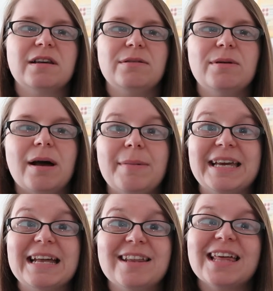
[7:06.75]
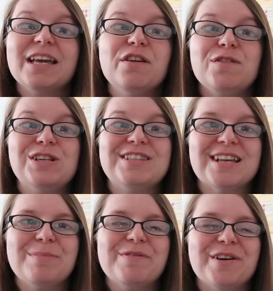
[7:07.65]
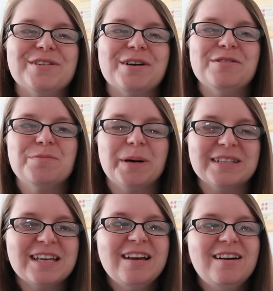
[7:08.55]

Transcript: So um, again, thank you if you did send me photos, but